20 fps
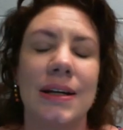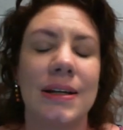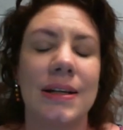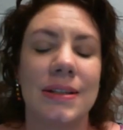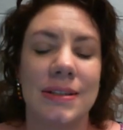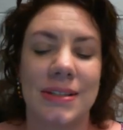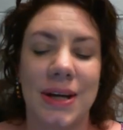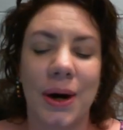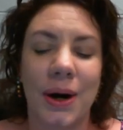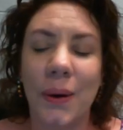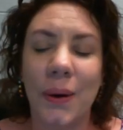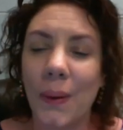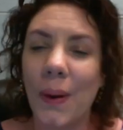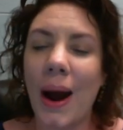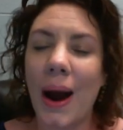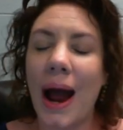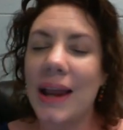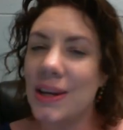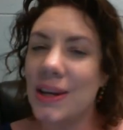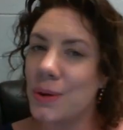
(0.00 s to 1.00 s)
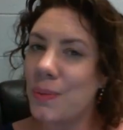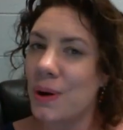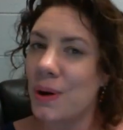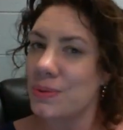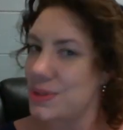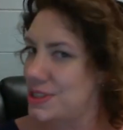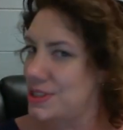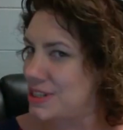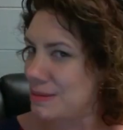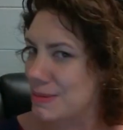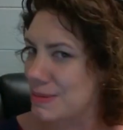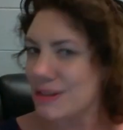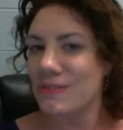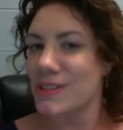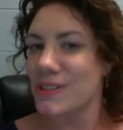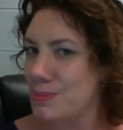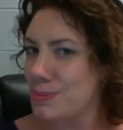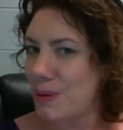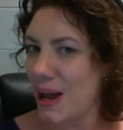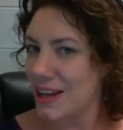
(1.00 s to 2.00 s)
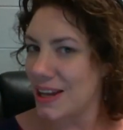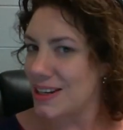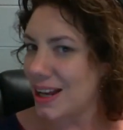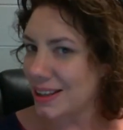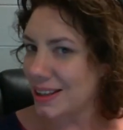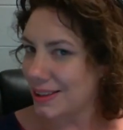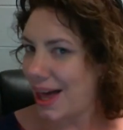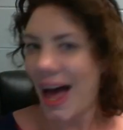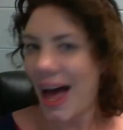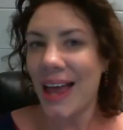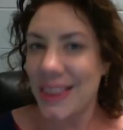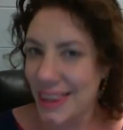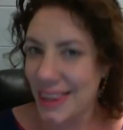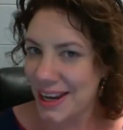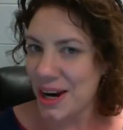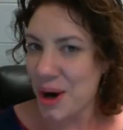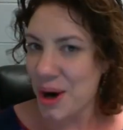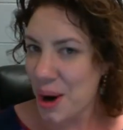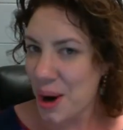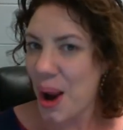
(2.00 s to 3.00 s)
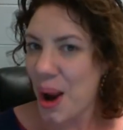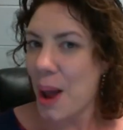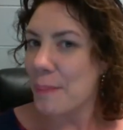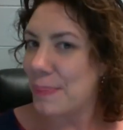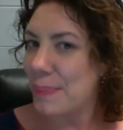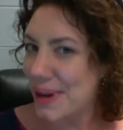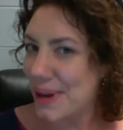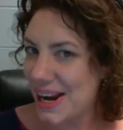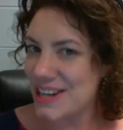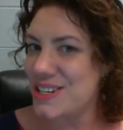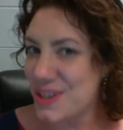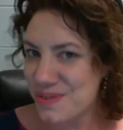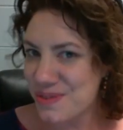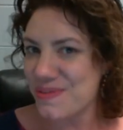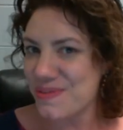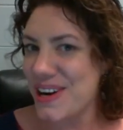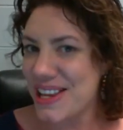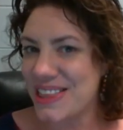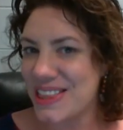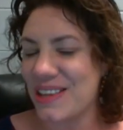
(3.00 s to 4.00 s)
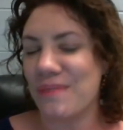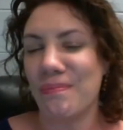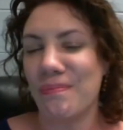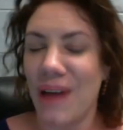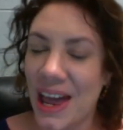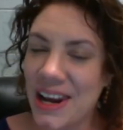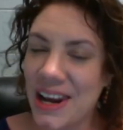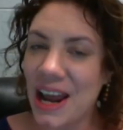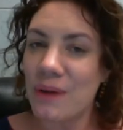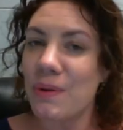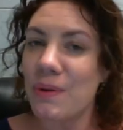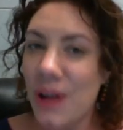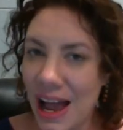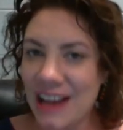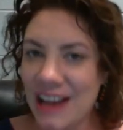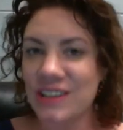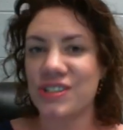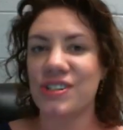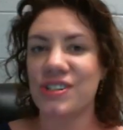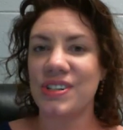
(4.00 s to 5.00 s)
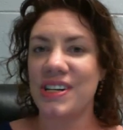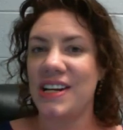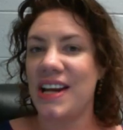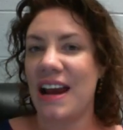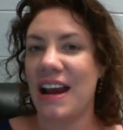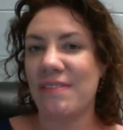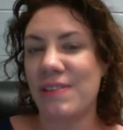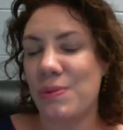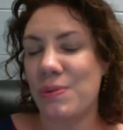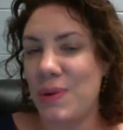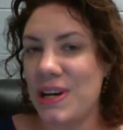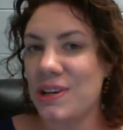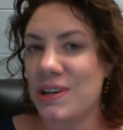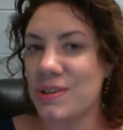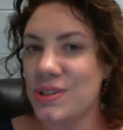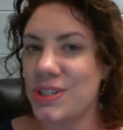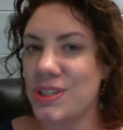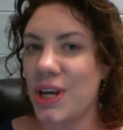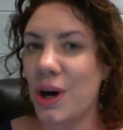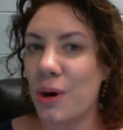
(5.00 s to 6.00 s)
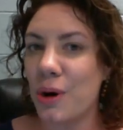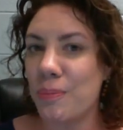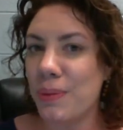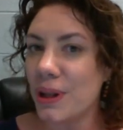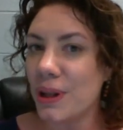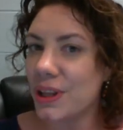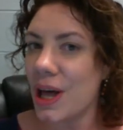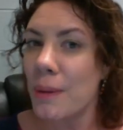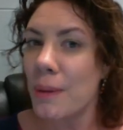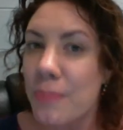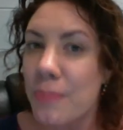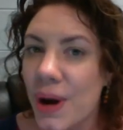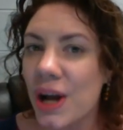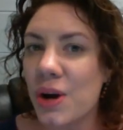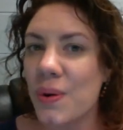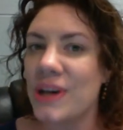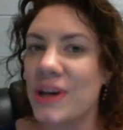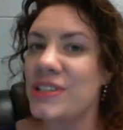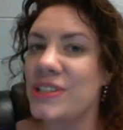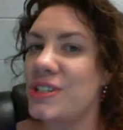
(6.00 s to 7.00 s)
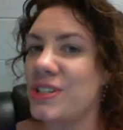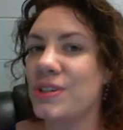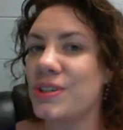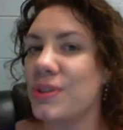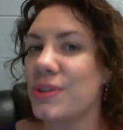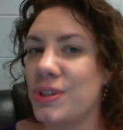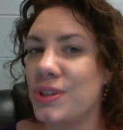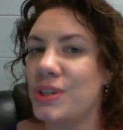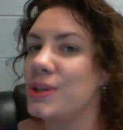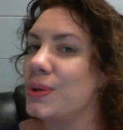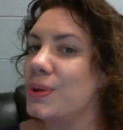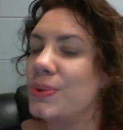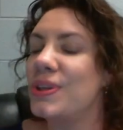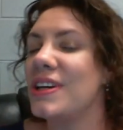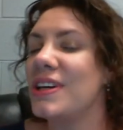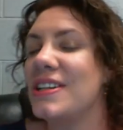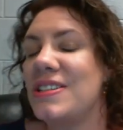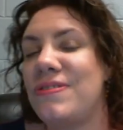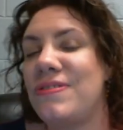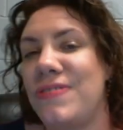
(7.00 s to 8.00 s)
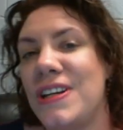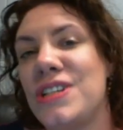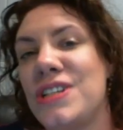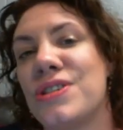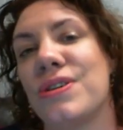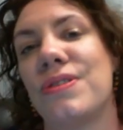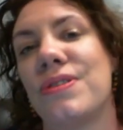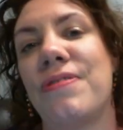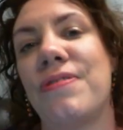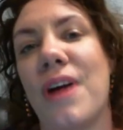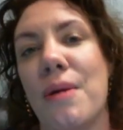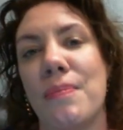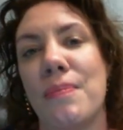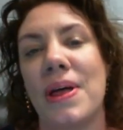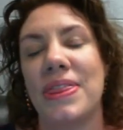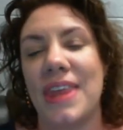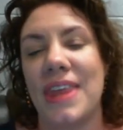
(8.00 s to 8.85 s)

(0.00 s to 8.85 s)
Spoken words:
So you won't see me respond a lot there, but I do read them, and I will actually every week or so pull up a question or 2 that is featured from